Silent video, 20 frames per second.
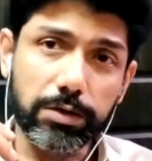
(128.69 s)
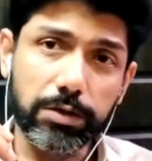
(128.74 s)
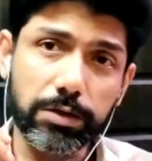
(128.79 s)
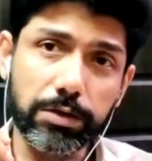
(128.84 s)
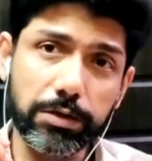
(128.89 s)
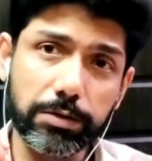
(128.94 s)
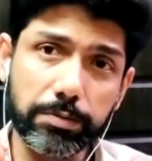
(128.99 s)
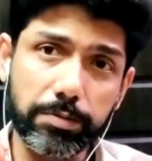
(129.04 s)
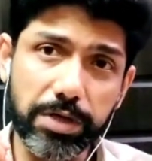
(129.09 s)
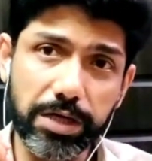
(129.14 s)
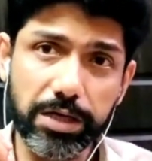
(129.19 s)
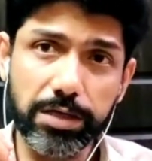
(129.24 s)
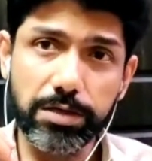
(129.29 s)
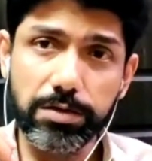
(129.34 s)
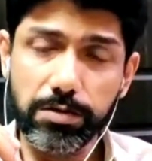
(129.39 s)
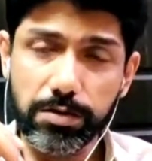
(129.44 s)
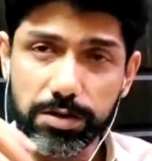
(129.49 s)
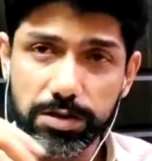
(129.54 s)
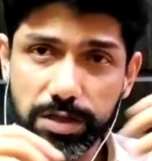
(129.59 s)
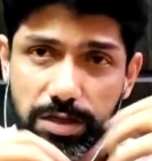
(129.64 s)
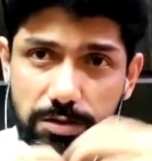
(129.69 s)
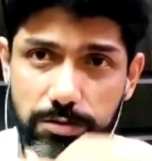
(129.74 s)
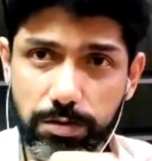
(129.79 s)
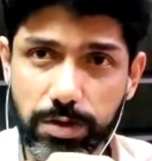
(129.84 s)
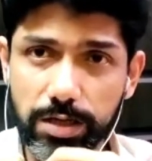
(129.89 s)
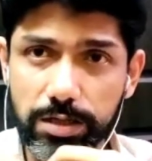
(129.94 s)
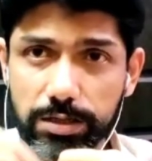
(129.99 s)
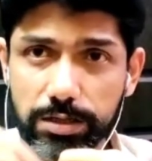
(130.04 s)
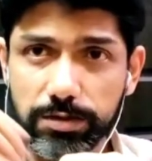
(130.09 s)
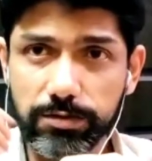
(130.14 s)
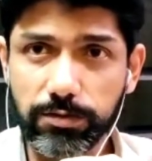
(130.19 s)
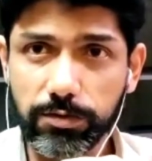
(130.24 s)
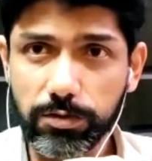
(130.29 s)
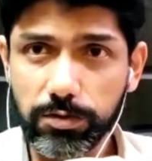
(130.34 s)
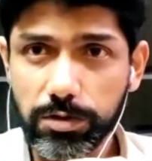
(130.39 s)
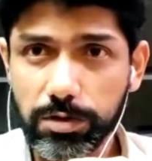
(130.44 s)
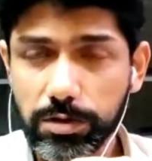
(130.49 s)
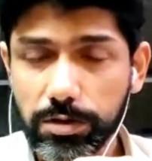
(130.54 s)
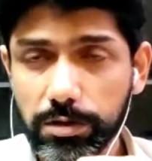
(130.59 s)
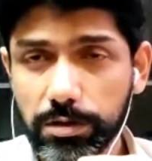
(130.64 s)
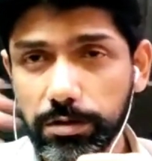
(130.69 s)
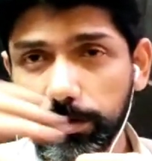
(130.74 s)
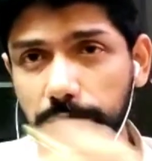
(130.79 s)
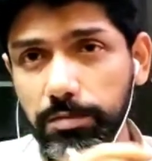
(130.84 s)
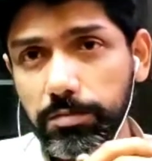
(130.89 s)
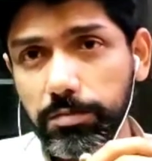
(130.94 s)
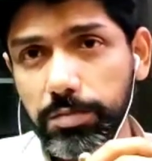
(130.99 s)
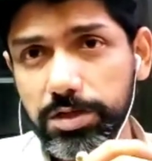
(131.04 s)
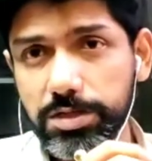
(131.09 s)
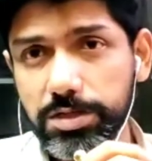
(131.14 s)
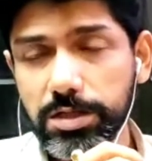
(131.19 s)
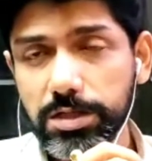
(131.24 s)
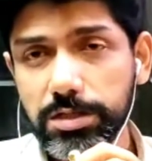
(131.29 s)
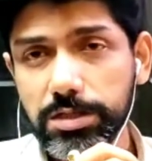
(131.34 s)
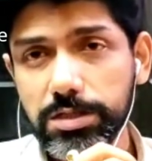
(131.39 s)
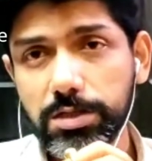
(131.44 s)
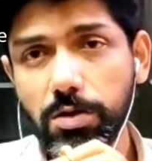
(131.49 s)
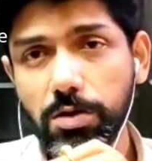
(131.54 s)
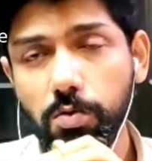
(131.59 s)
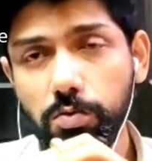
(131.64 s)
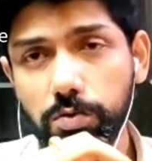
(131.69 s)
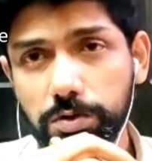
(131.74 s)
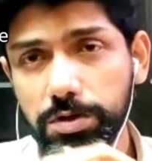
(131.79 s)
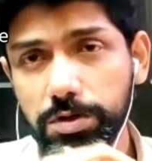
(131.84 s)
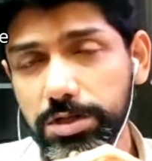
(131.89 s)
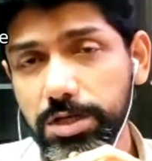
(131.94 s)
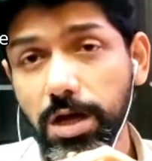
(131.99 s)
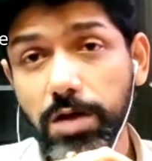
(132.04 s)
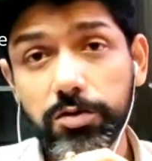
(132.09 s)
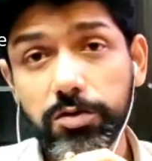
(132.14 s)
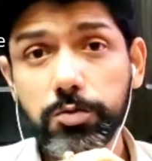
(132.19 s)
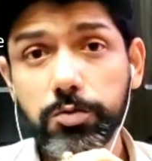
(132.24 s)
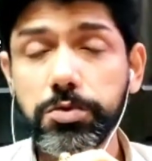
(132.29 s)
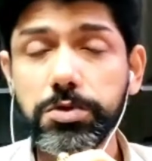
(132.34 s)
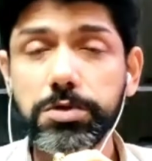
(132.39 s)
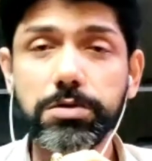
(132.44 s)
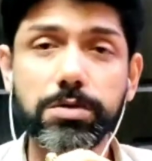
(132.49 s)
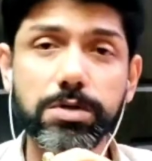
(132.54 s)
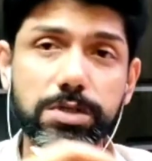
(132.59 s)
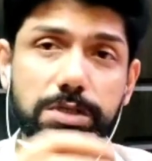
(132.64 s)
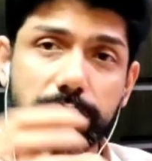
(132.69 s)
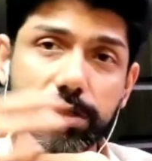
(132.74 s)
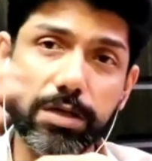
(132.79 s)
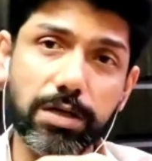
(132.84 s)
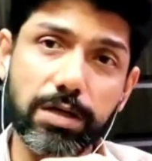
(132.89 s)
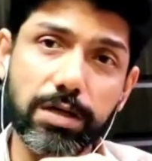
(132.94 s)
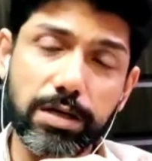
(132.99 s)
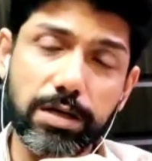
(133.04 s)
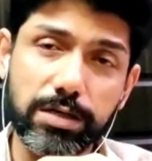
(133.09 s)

the beginners as well as for the business owners, entrepreneurs,